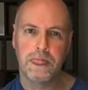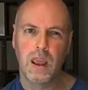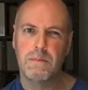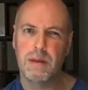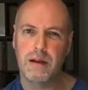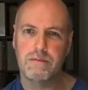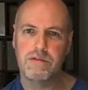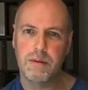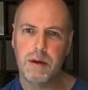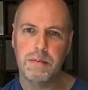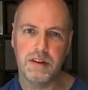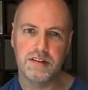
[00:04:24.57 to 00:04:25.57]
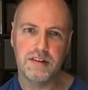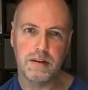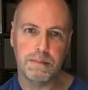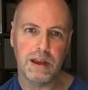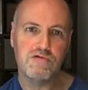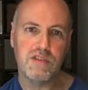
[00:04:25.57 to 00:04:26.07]
But remember, this is a
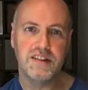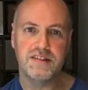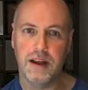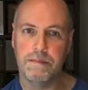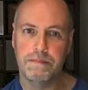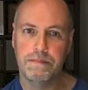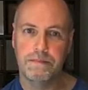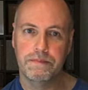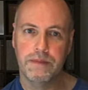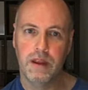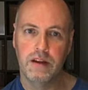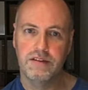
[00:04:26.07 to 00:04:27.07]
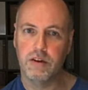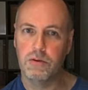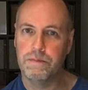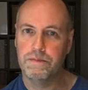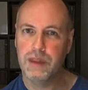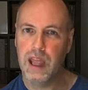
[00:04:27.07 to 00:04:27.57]
big reset.
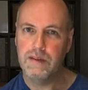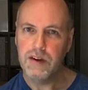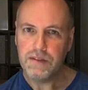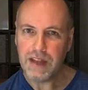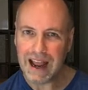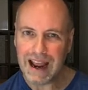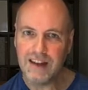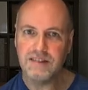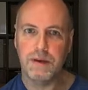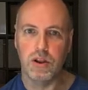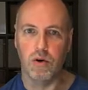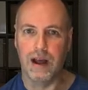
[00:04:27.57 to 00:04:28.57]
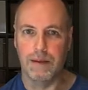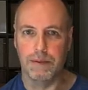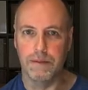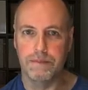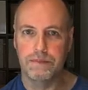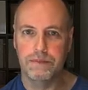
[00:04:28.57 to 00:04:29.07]
So even if that has been your
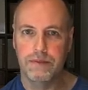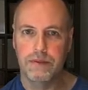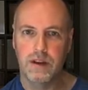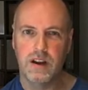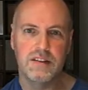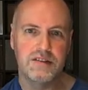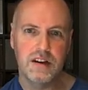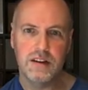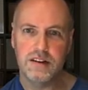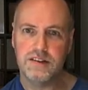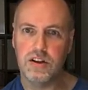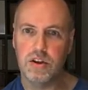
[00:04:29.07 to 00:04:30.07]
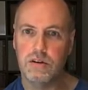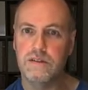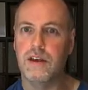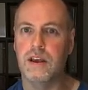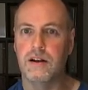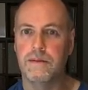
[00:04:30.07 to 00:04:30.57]
habit, consider this a new
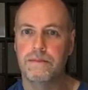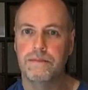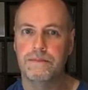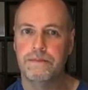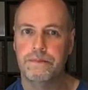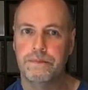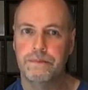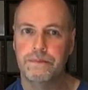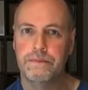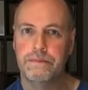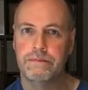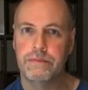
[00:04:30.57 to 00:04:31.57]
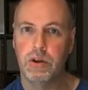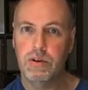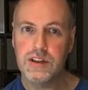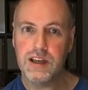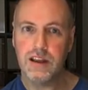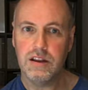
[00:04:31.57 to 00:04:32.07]
thing. You'll
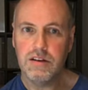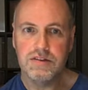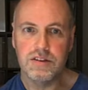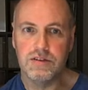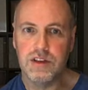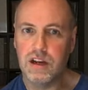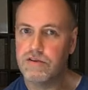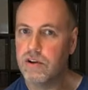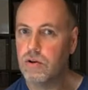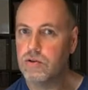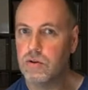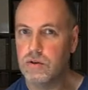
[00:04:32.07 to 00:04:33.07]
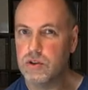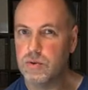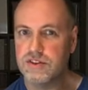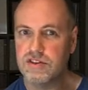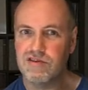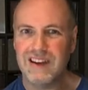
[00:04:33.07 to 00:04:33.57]
need to get used to delivering your talk to a
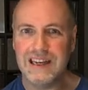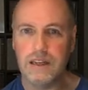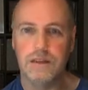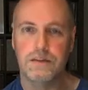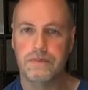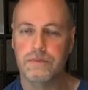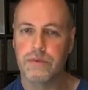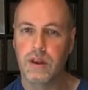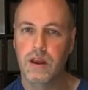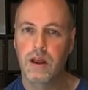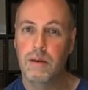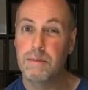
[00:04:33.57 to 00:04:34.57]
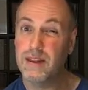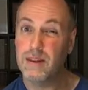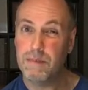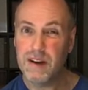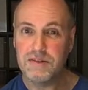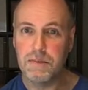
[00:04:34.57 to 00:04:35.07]
screen. But the
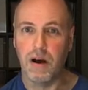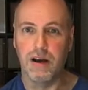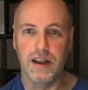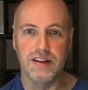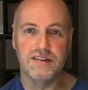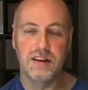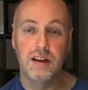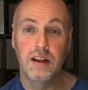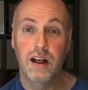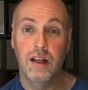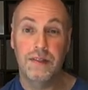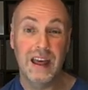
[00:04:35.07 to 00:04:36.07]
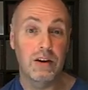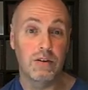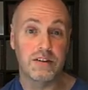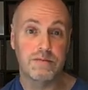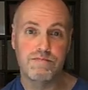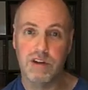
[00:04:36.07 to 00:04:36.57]
best part is that
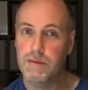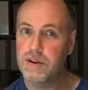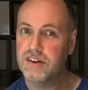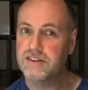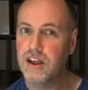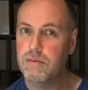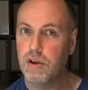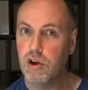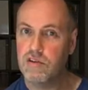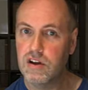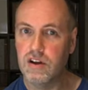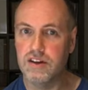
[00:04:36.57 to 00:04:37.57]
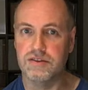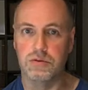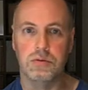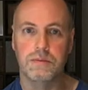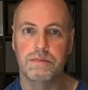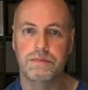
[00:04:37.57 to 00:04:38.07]
looks pretty much the same in your
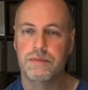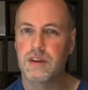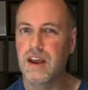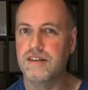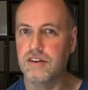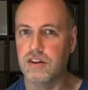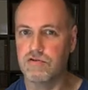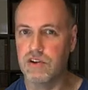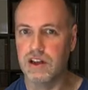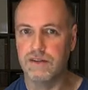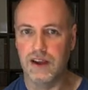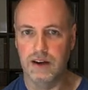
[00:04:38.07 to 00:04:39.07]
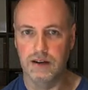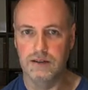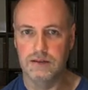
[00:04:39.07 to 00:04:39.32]
rehearsal as in the real event.